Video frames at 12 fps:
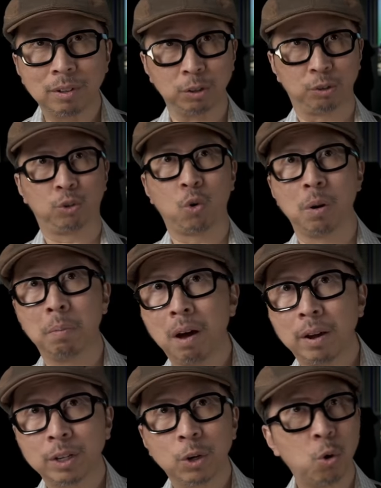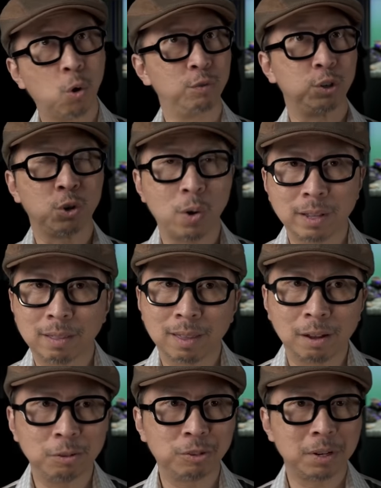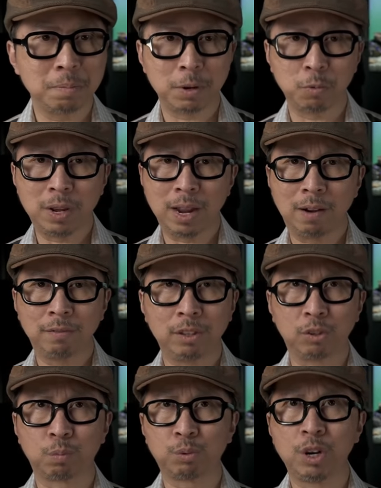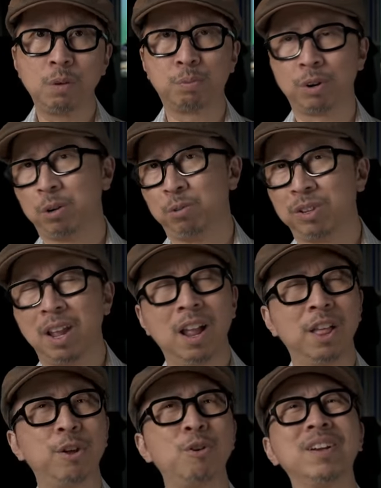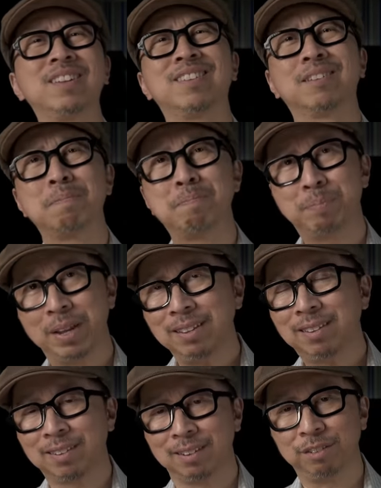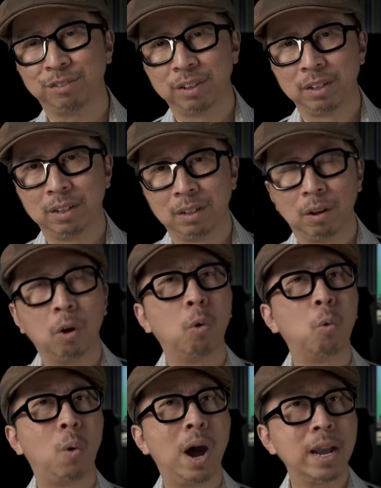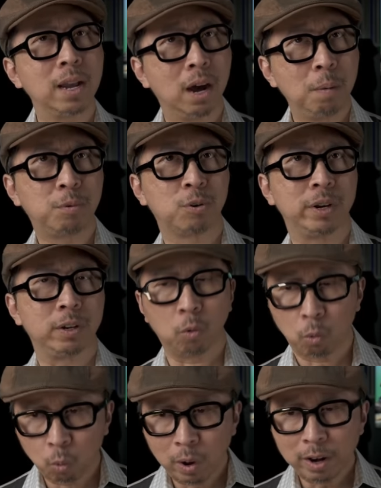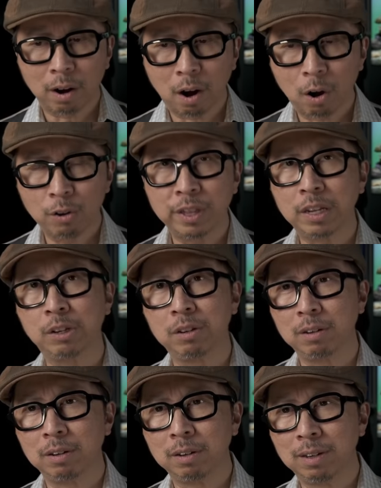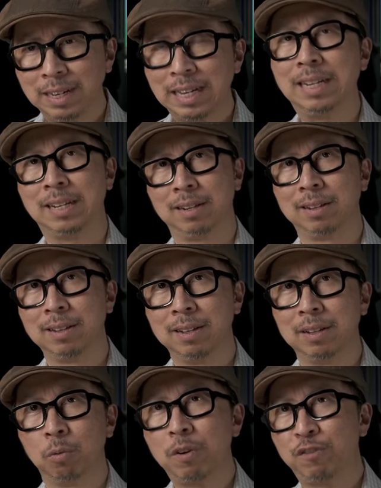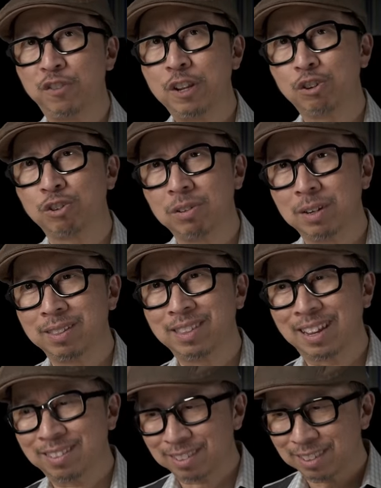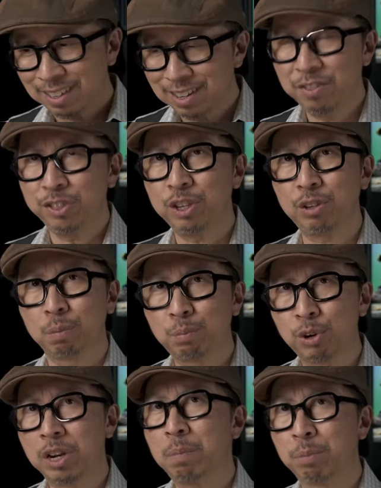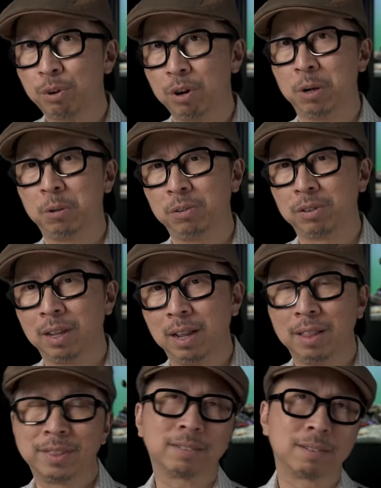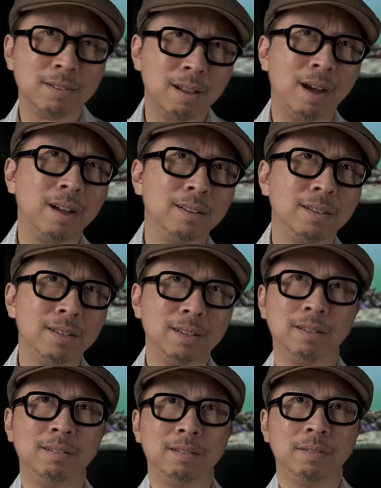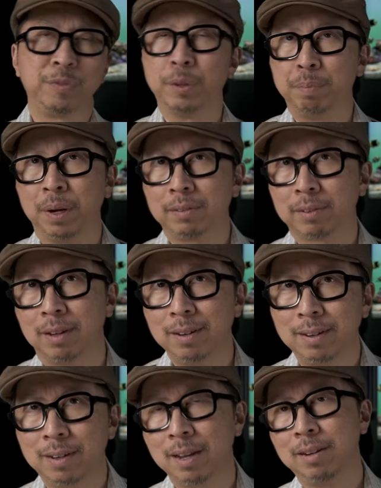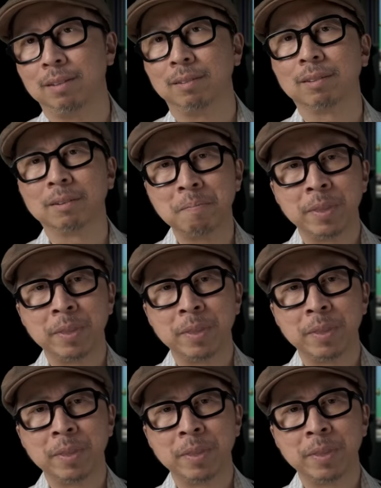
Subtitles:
A Storm Audio, over 20,000. I mean, we have these pre-pros that are expensive. Why upgrade? What are they needing? What feature that's in these pre-pros that's not in the best Denons?